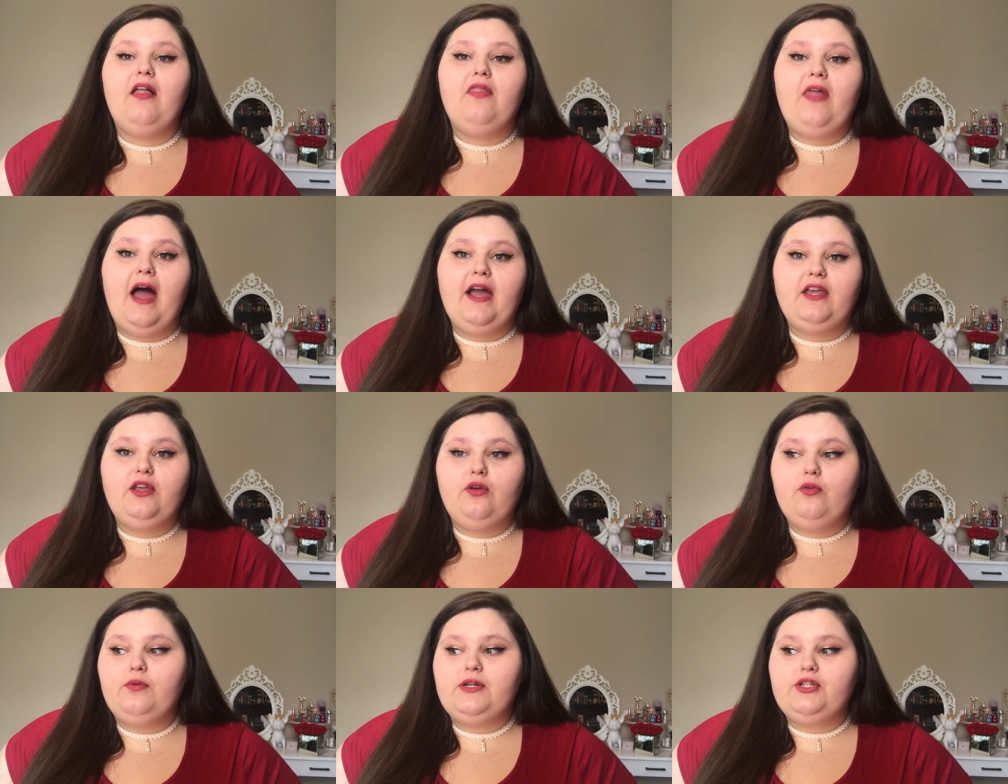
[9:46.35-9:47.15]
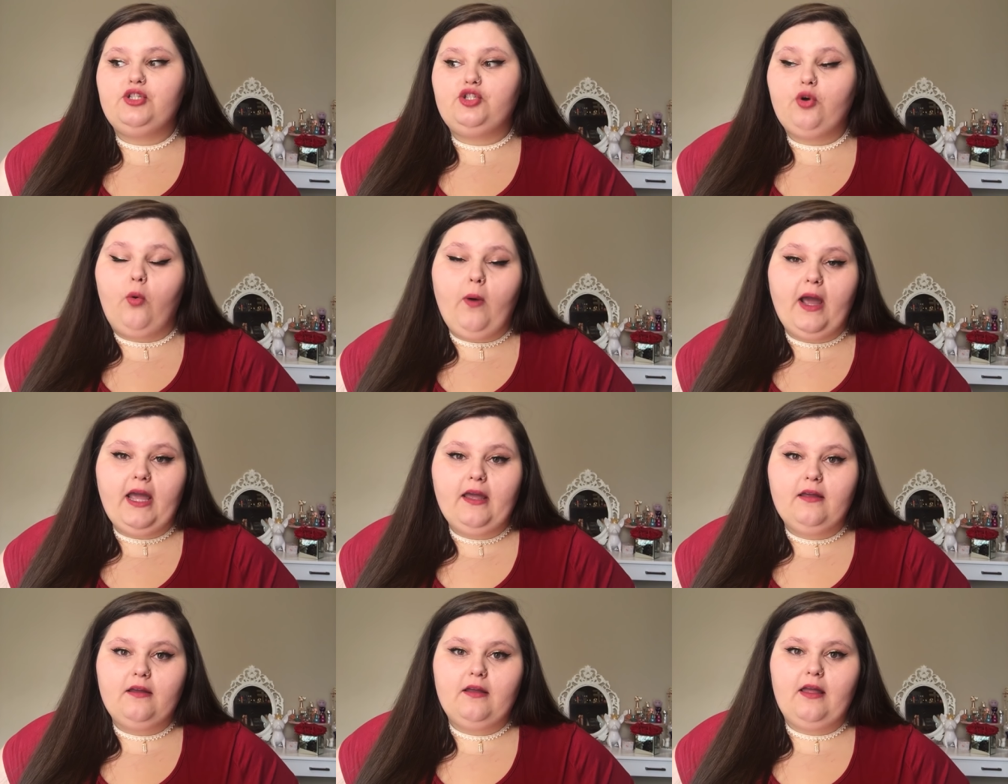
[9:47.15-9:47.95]
that you enjoy
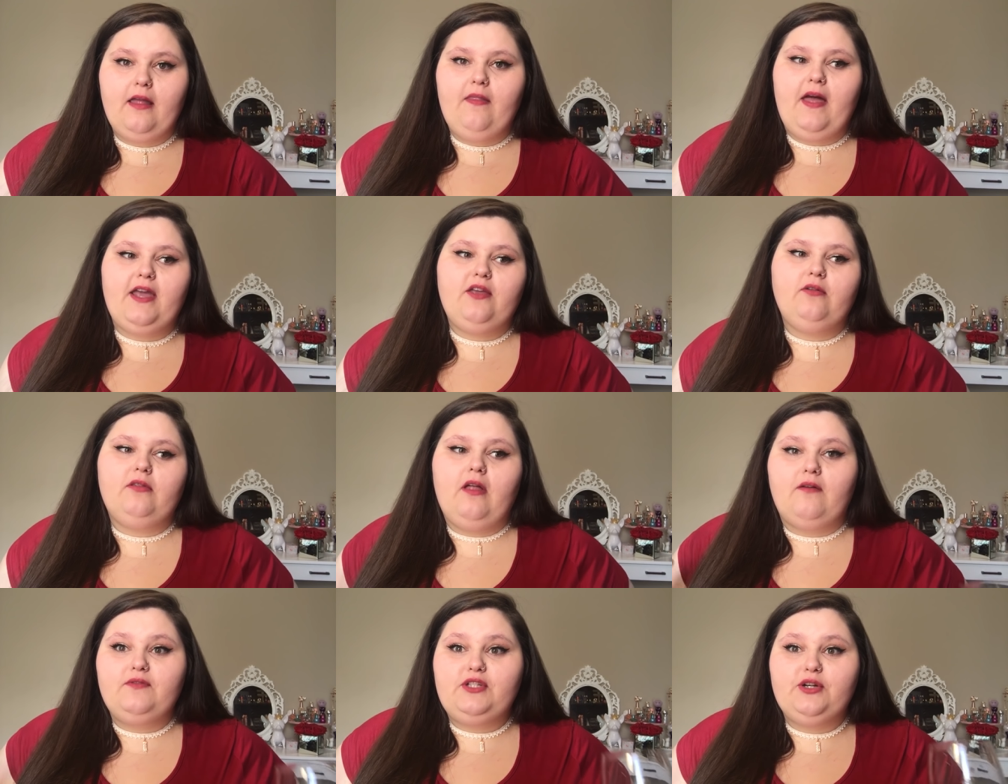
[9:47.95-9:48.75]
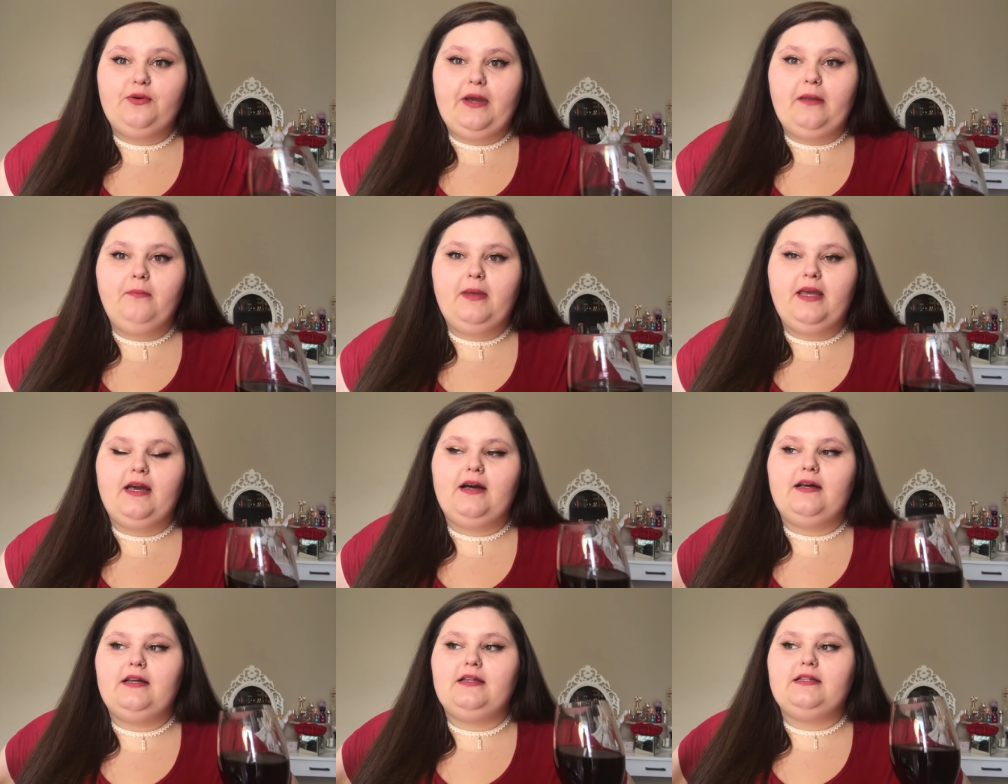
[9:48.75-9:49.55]
and that you love doing
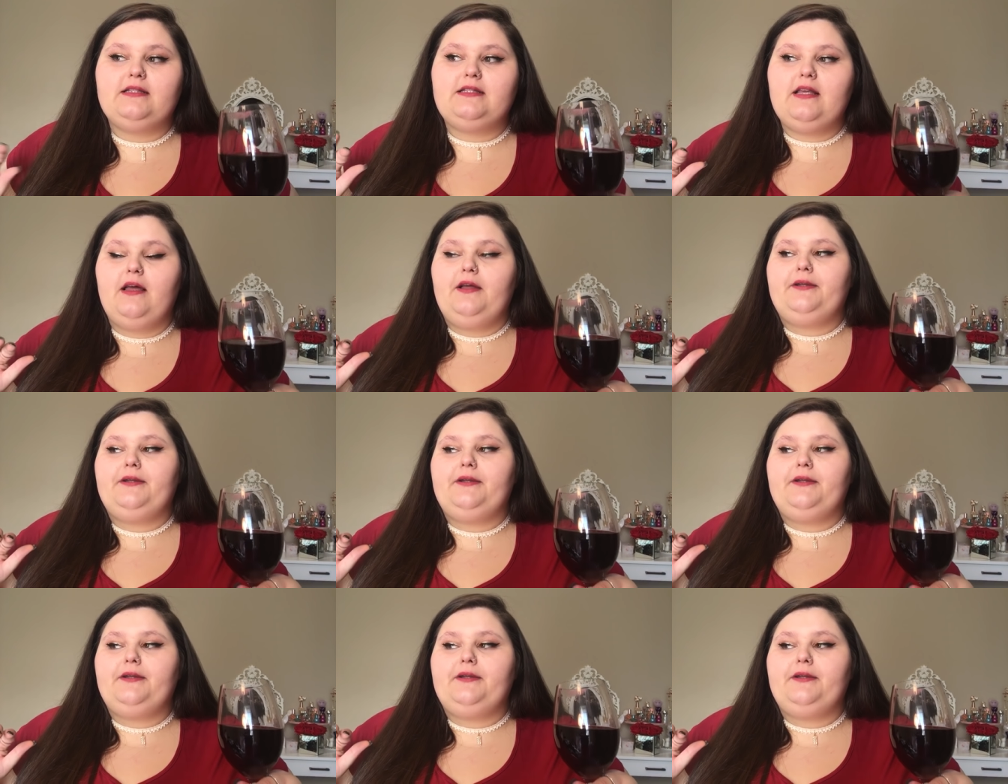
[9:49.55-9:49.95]
because